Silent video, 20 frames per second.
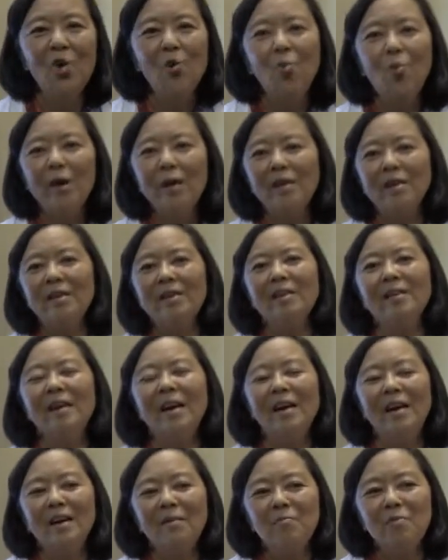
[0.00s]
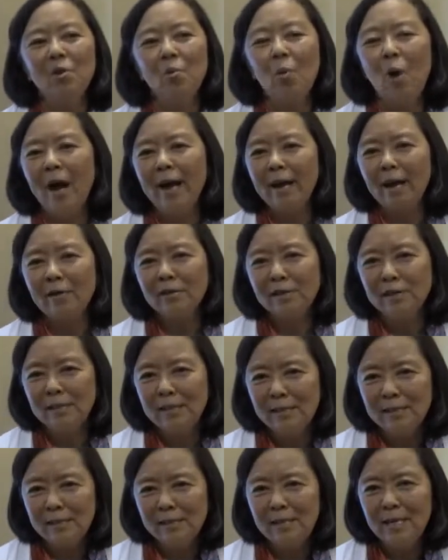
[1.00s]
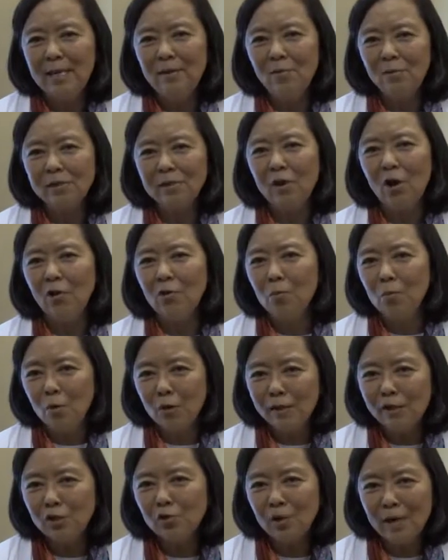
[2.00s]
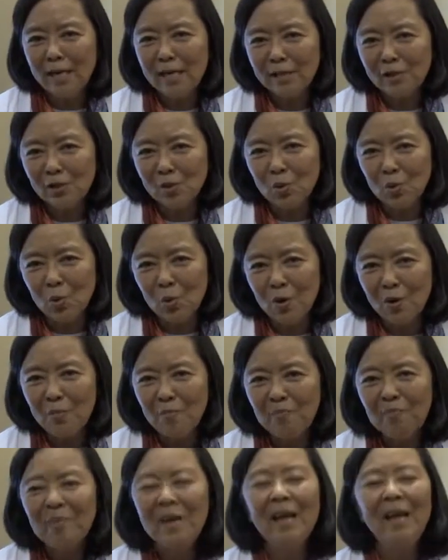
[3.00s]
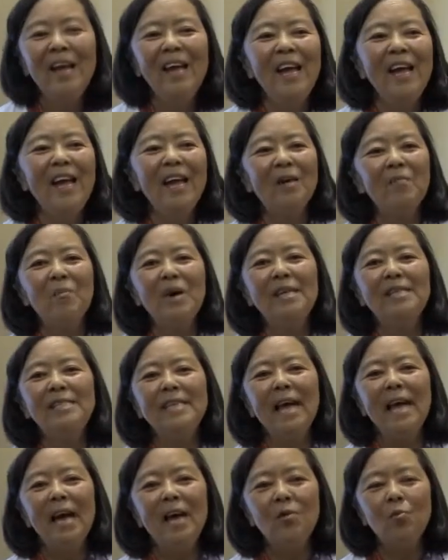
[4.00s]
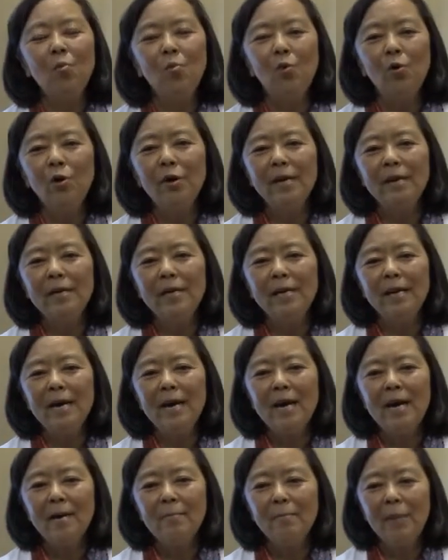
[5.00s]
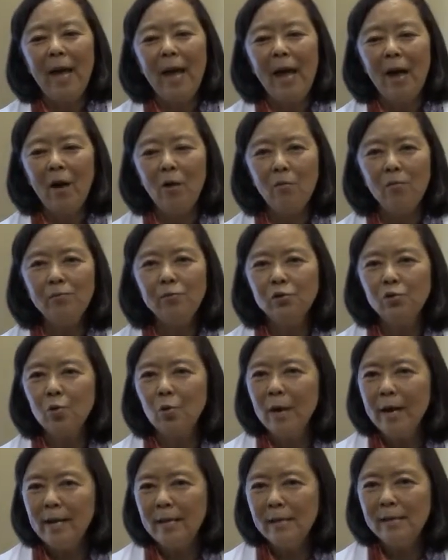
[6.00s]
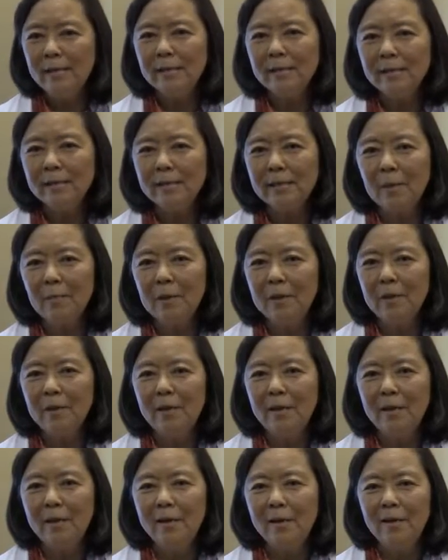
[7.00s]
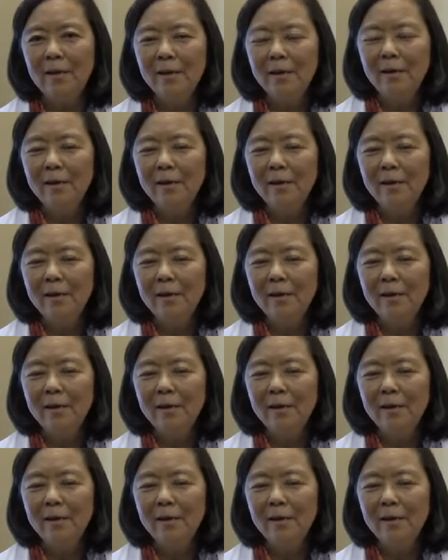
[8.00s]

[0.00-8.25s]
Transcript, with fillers: when mm-hmm. um, the YRTC was called Boys Training School, mm-hmm. and my dad would um, help train some of the